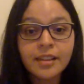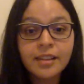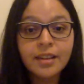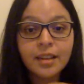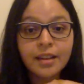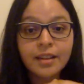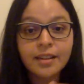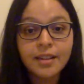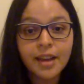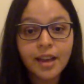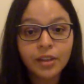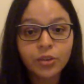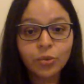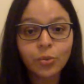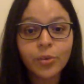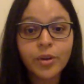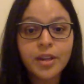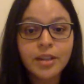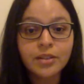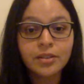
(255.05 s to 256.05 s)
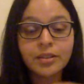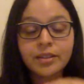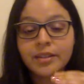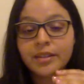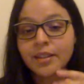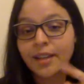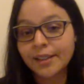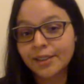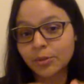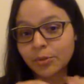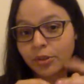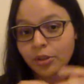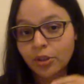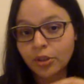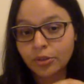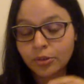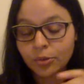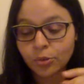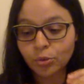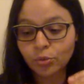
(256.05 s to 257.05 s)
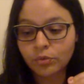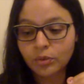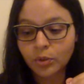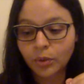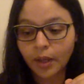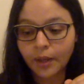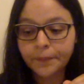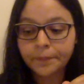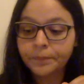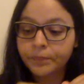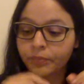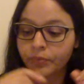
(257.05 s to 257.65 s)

the exact way. So that's what you're going to do, okay?